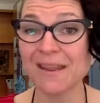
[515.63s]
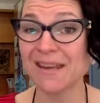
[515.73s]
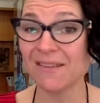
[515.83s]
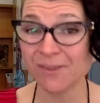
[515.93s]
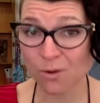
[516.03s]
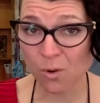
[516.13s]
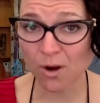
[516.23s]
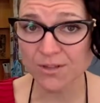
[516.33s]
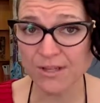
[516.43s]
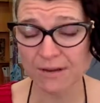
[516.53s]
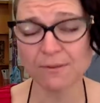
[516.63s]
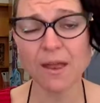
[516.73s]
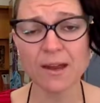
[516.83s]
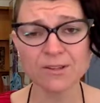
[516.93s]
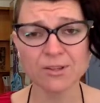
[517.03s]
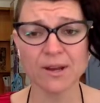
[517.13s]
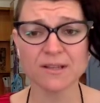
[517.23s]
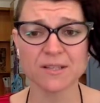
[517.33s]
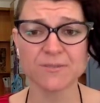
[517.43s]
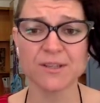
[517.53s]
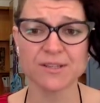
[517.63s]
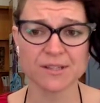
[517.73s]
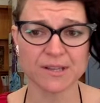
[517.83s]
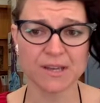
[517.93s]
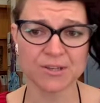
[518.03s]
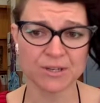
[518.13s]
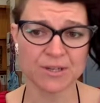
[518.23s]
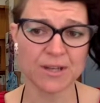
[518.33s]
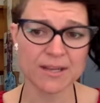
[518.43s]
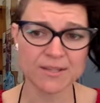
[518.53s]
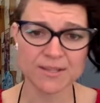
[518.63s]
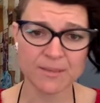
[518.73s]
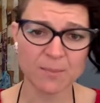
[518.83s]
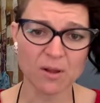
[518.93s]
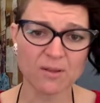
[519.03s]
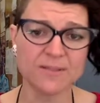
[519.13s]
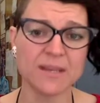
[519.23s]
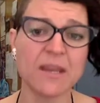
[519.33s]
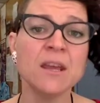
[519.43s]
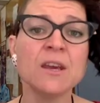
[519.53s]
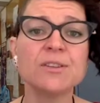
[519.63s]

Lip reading: and even quoting large tracts of legislation and agency policy